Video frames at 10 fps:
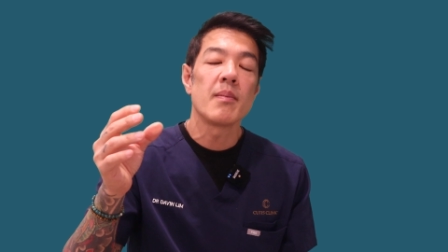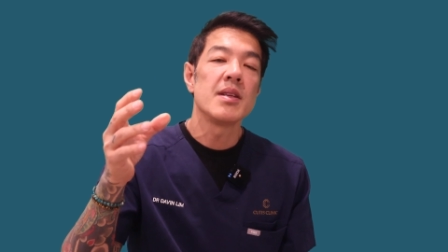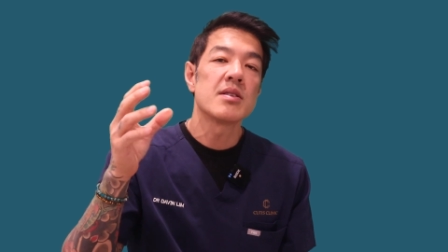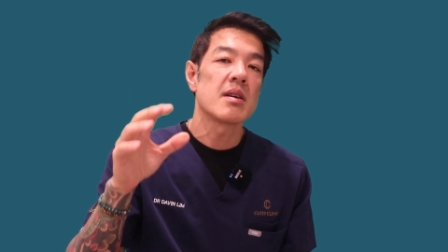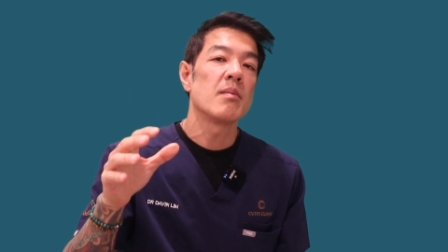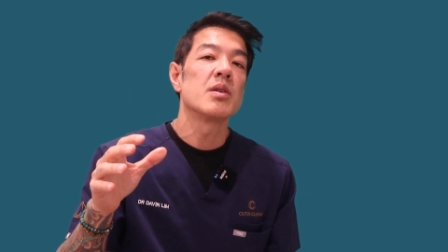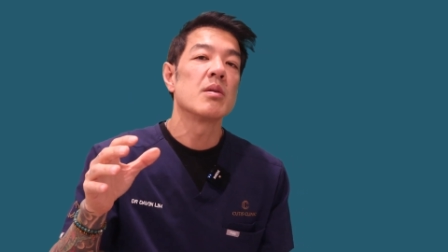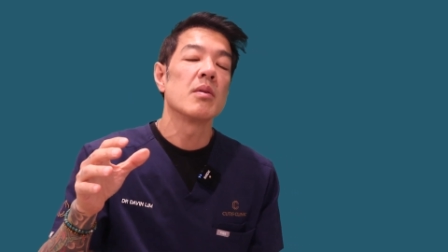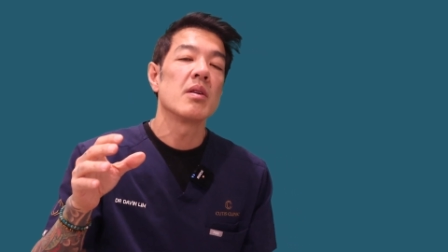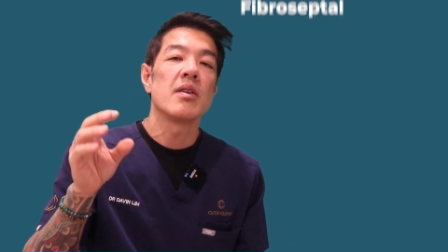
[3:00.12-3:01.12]
when I mean
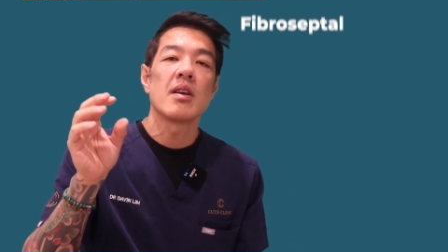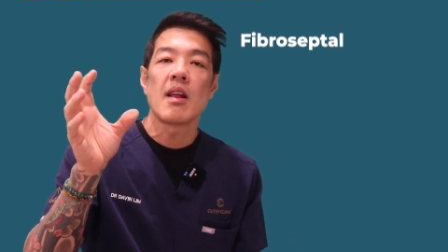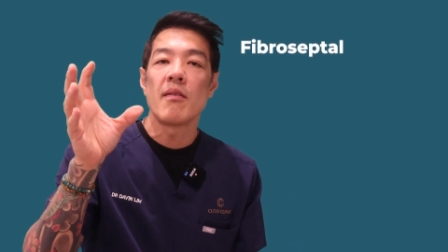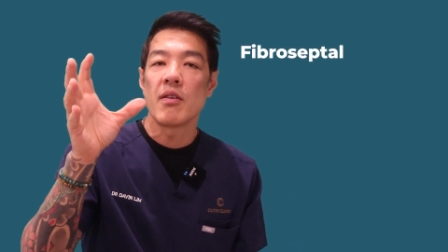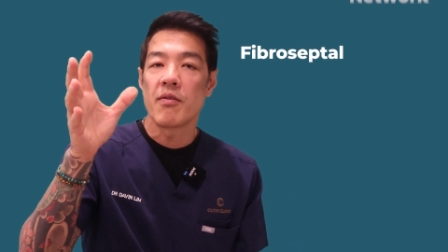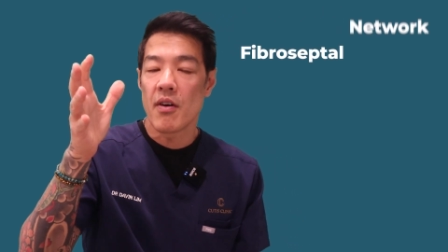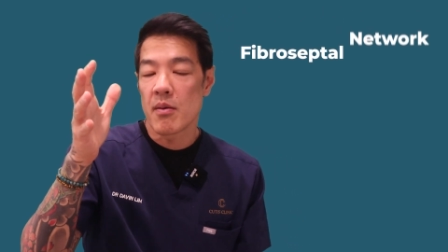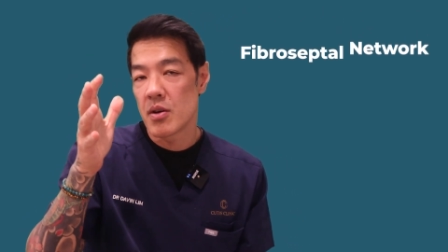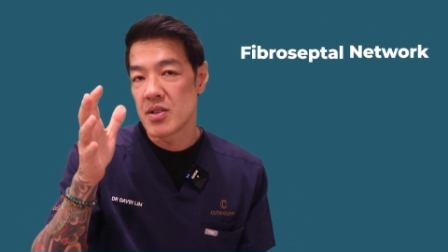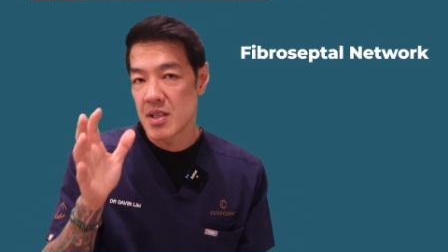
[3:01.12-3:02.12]
subdermal, you can have your
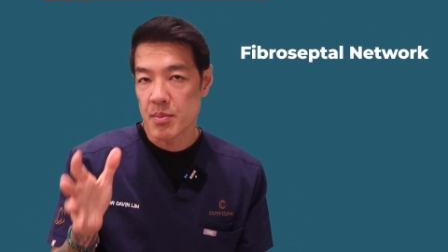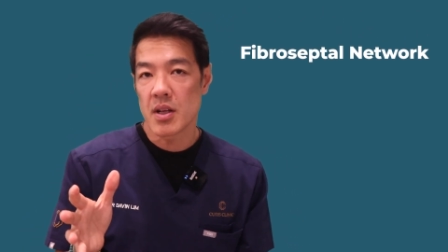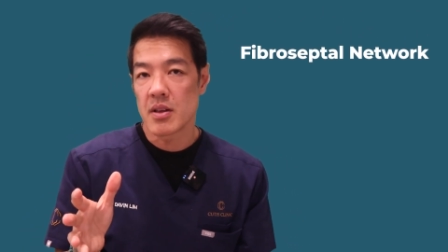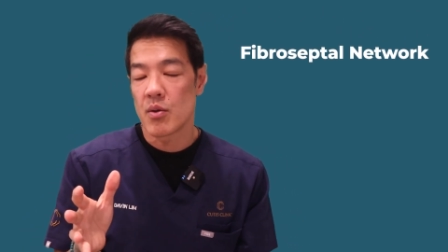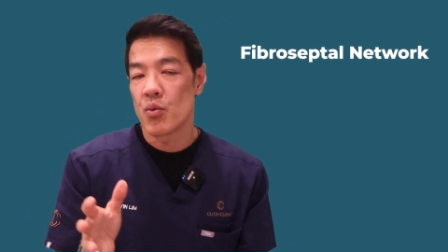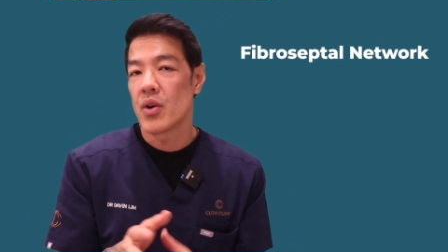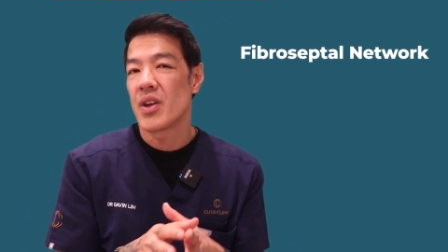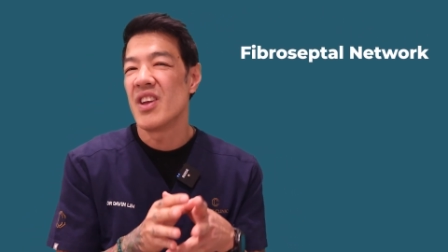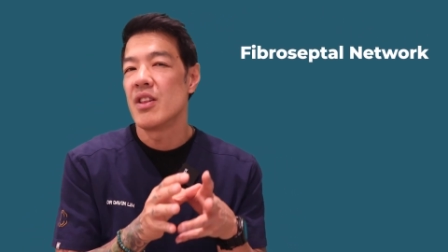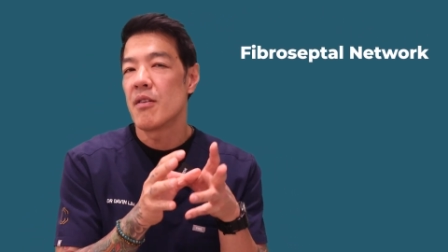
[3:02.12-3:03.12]
fibroseptal
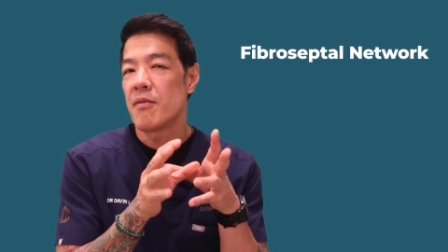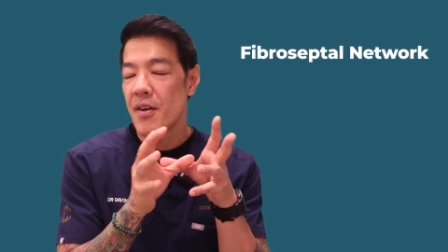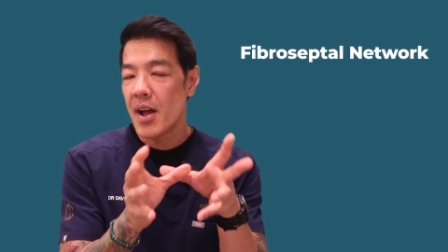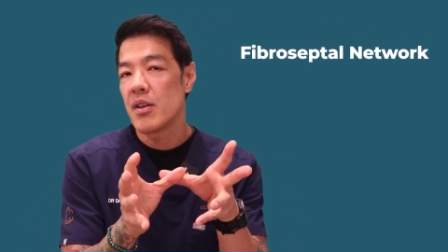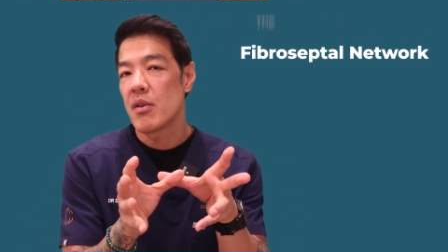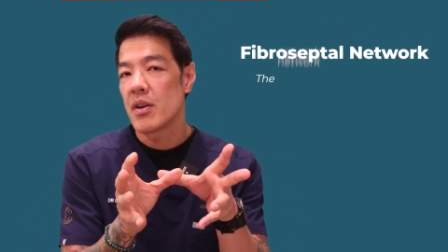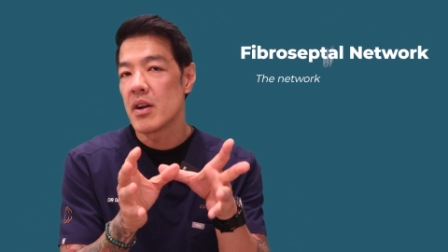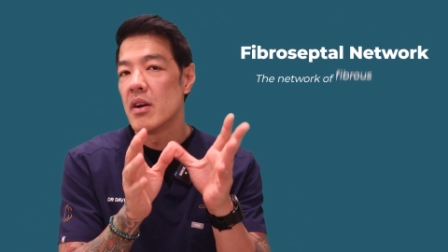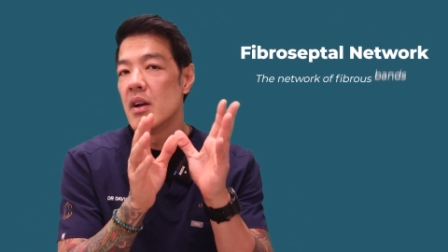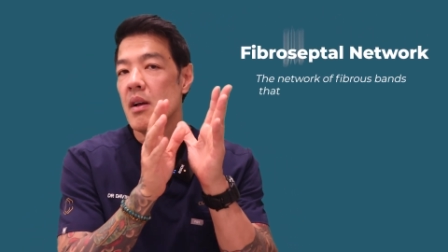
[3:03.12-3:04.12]
network in the fat
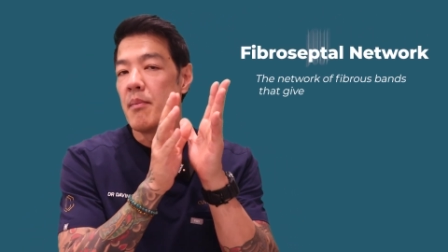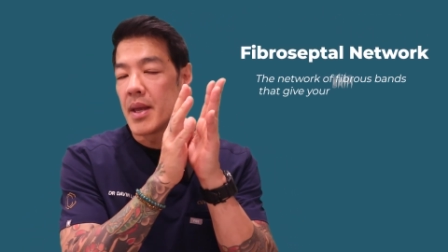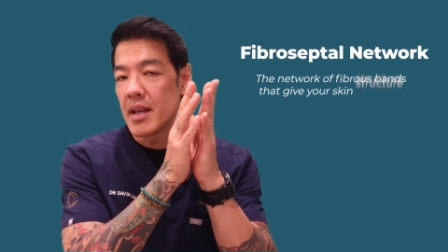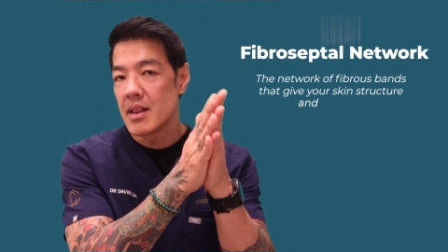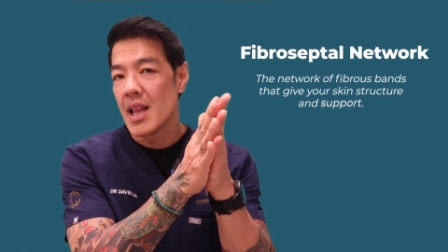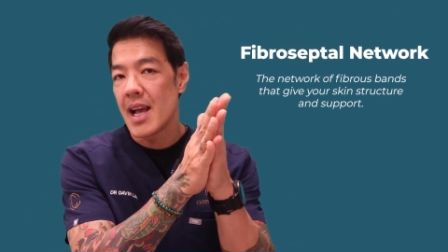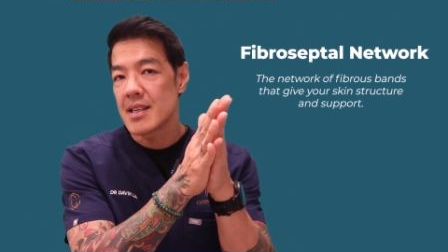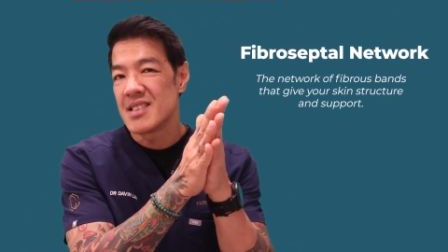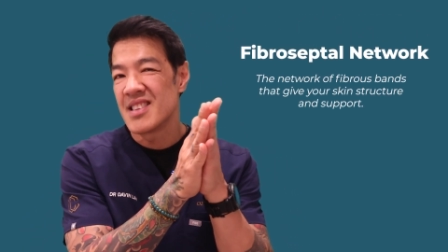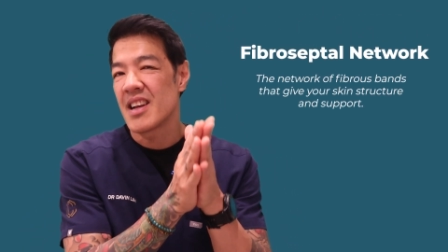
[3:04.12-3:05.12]
area being
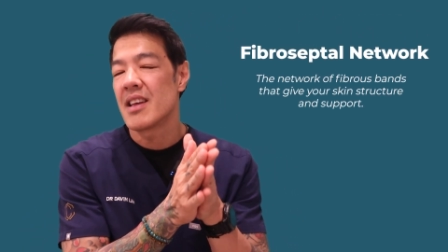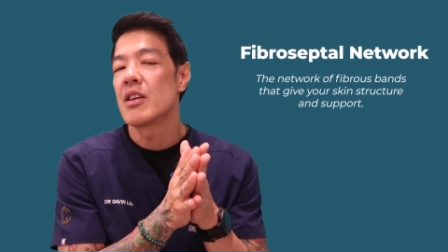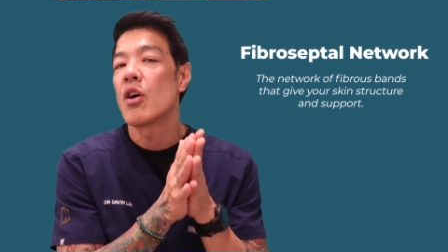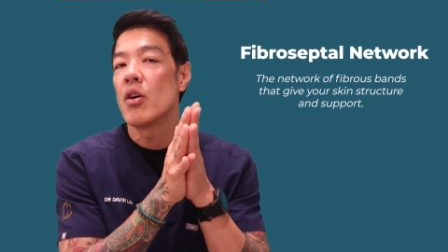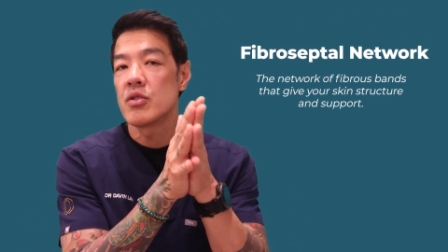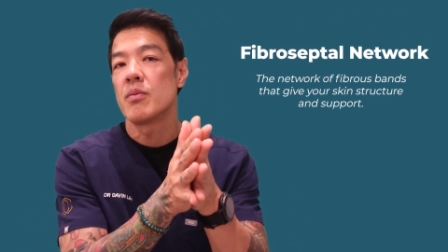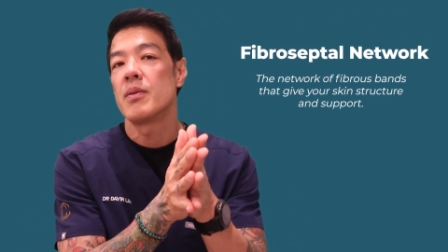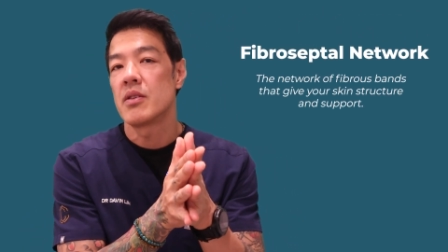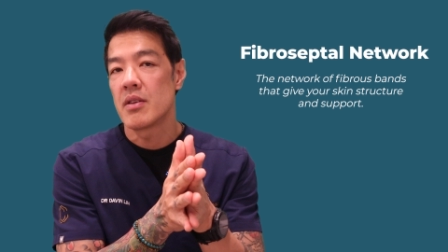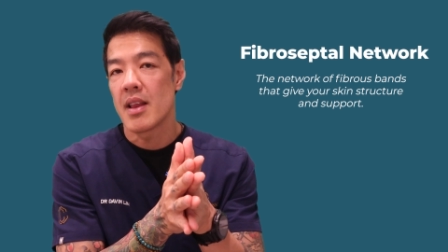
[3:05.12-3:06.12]
lax and that can
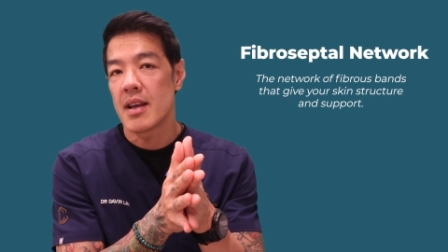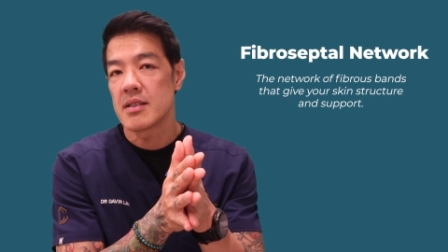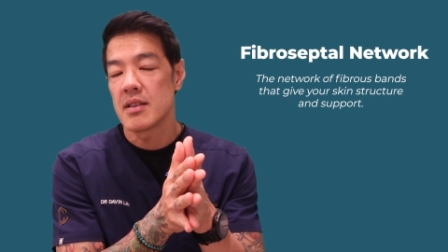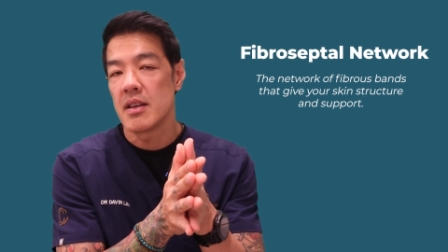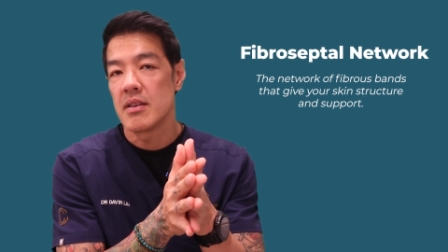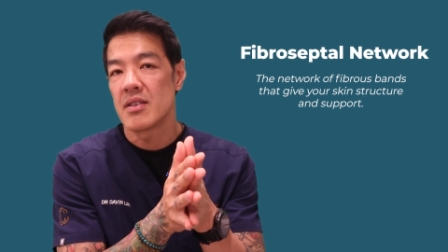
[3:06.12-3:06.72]
contribute to laxity.